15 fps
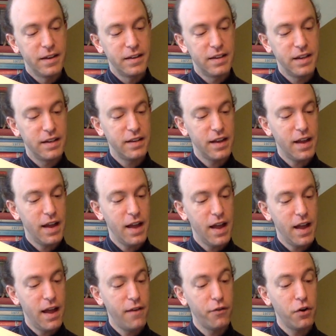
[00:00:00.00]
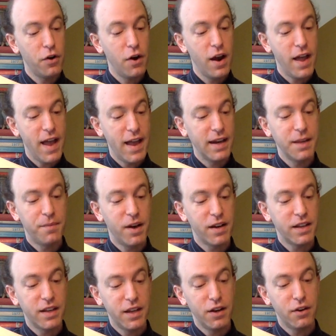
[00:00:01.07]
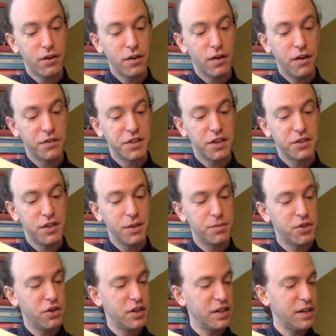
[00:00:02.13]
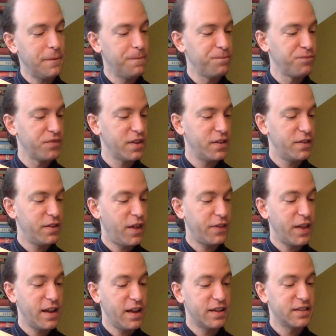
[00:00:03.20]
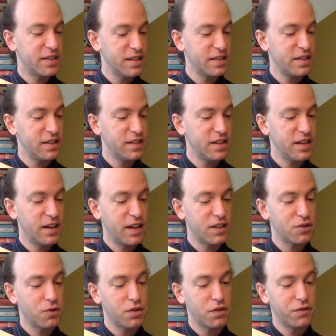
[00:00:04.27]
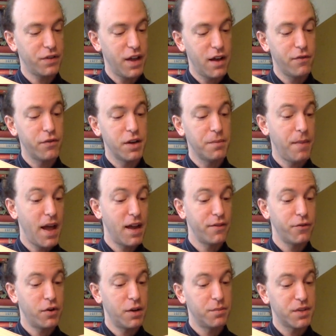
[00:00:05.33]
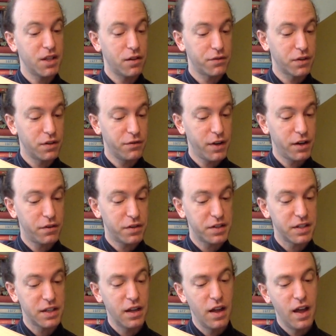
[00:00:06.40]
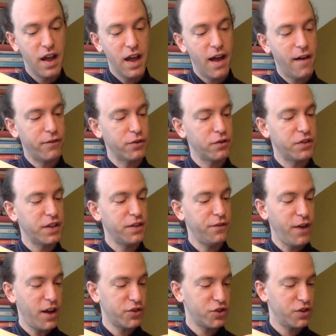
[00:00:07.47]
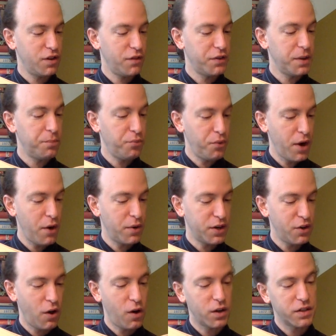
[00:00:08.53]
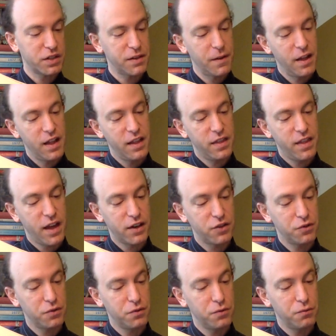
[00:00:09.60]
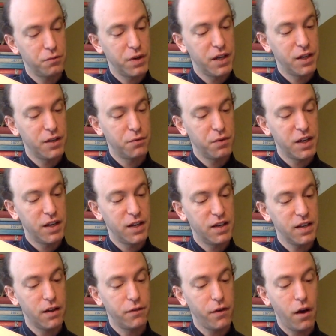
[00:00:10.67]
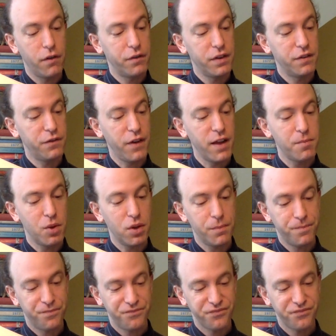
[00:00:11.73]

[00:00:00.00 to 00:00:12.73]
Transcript: Did ever anybody hear of such an absurdity? that they existed in a sort of every man for himself confederacy after the fashion of the prairie dogs that we read of in fable.